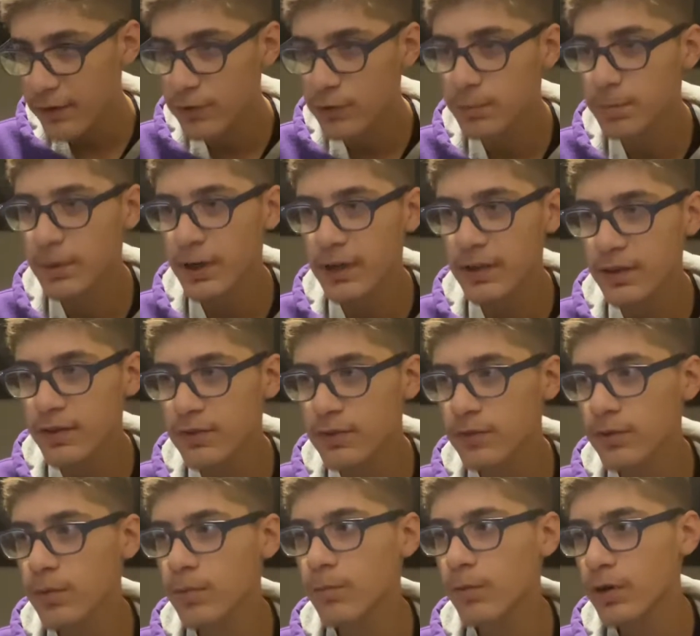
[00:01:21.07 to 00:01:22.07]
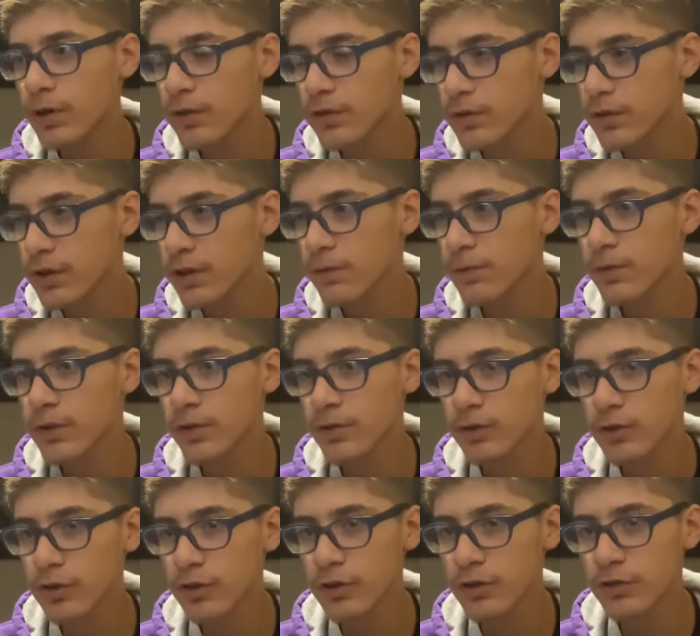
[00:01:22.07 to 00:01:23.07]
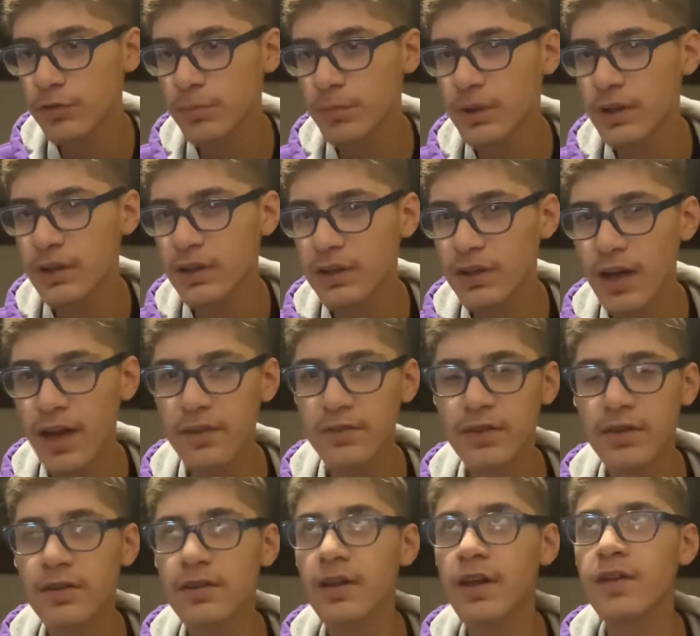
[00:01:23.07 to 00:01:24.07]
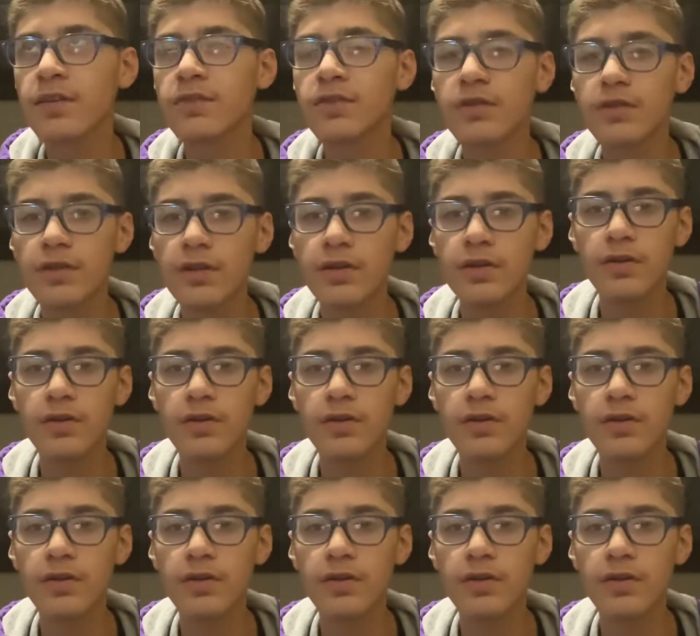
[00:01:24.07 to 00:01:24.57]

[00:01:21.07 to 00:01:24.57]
spread these uh, words of encouragement as I enter the